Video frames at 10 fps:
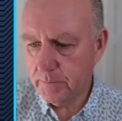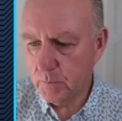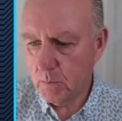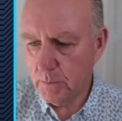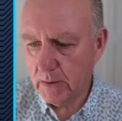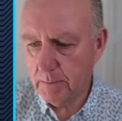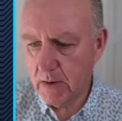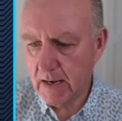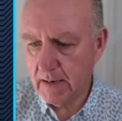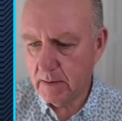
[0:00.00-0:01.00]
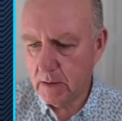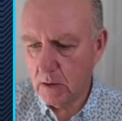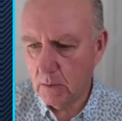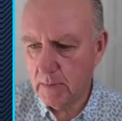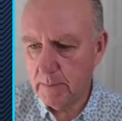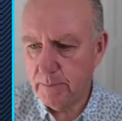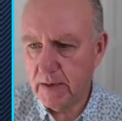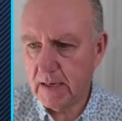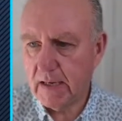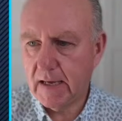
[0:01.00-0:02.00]
But my
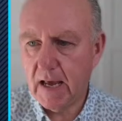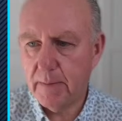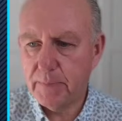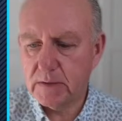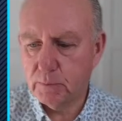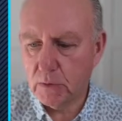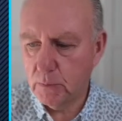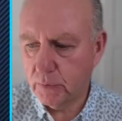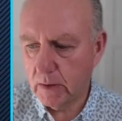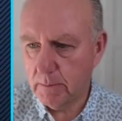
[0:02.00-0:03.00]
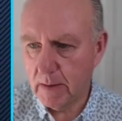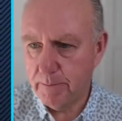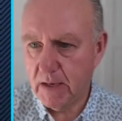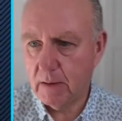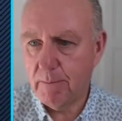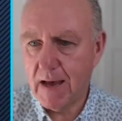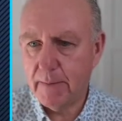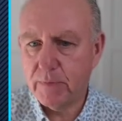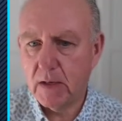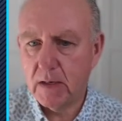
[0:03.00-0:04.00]
big campus blueprint, my big
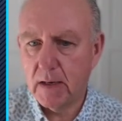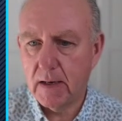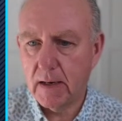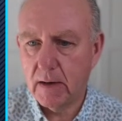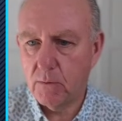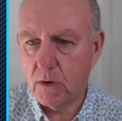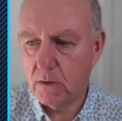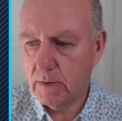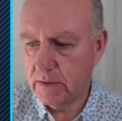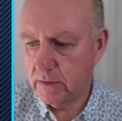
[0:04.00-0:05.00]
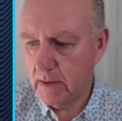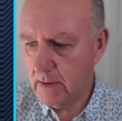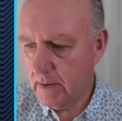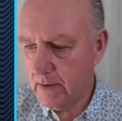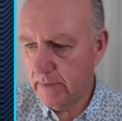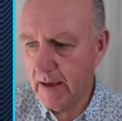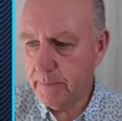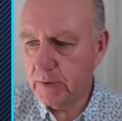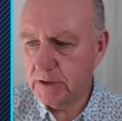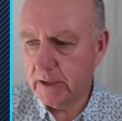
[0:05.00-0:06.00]
map that I work with, that
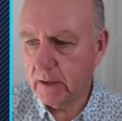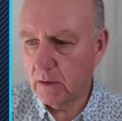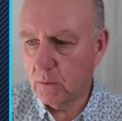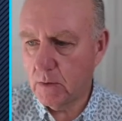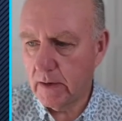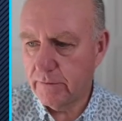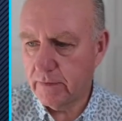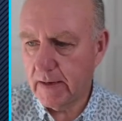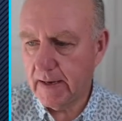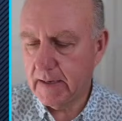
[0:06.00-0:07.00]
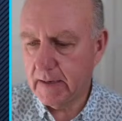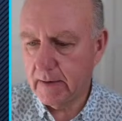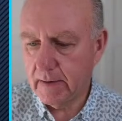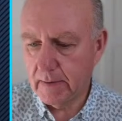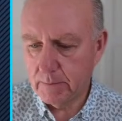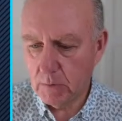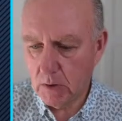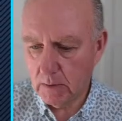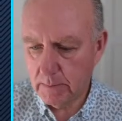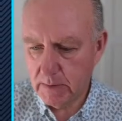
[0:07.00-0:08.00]
particular one, if I, let
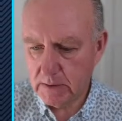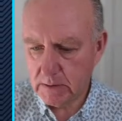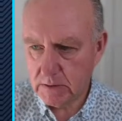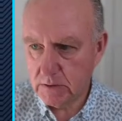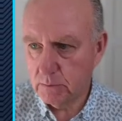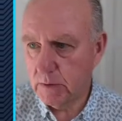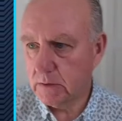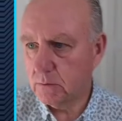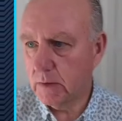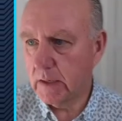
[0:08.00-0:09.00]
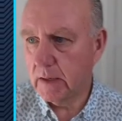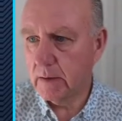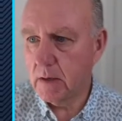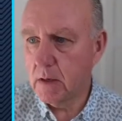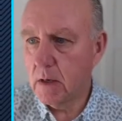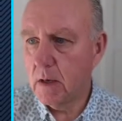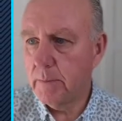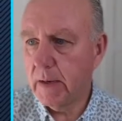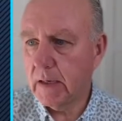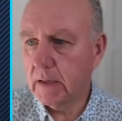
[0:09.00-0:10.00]
me just zoom this one in,
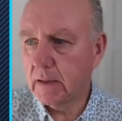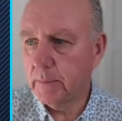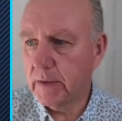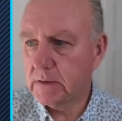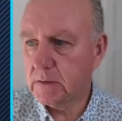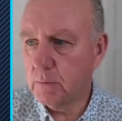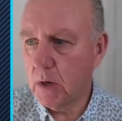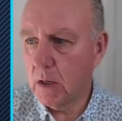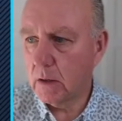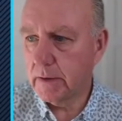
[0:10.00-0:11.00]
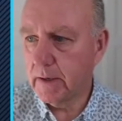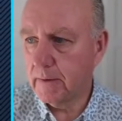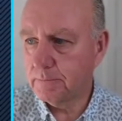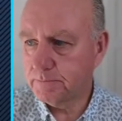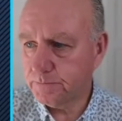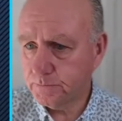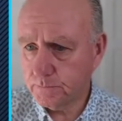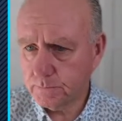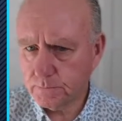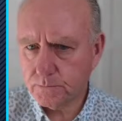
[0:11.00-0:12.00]
make it a little bit smaller here.
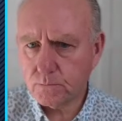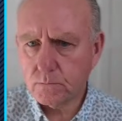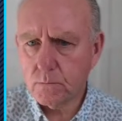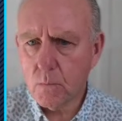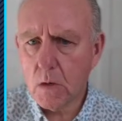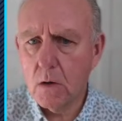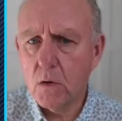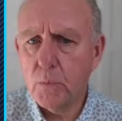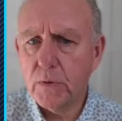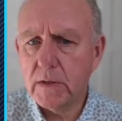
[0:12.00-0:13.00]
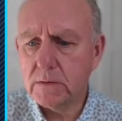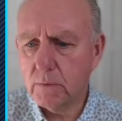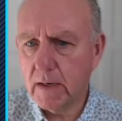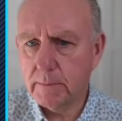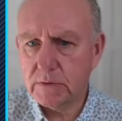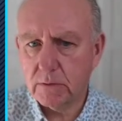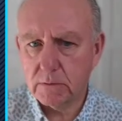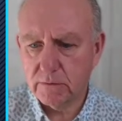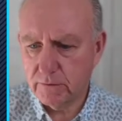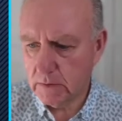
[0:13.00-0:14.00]
Open this one up so
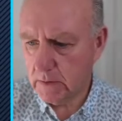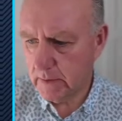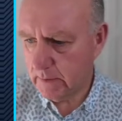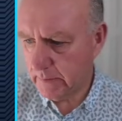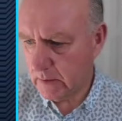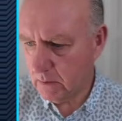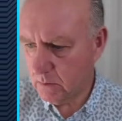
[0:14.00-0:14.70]
it's full. There we go.